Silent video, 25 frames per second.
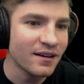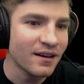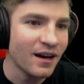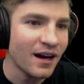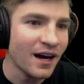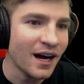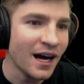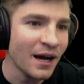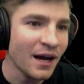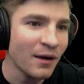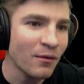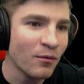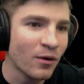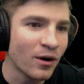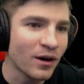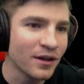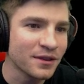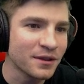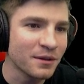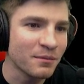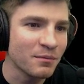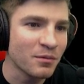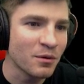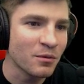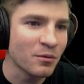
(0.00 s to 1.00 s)
I want
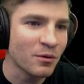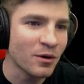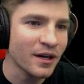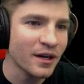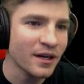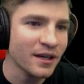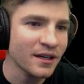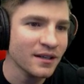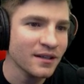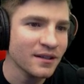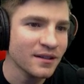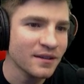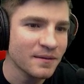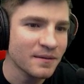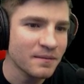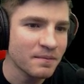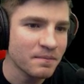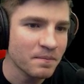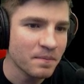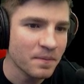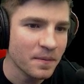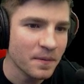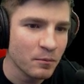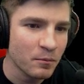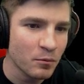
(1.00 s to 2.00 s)
the boomerang.
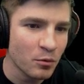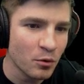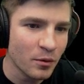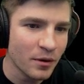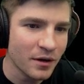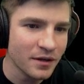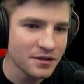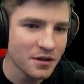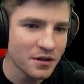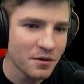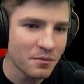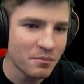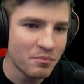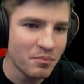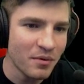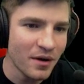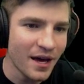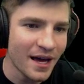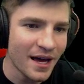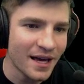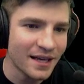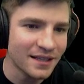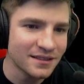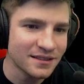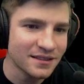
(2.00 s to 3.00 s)
Boomerangs are the
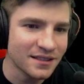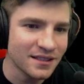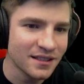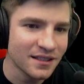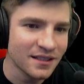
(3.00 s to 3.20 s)
best.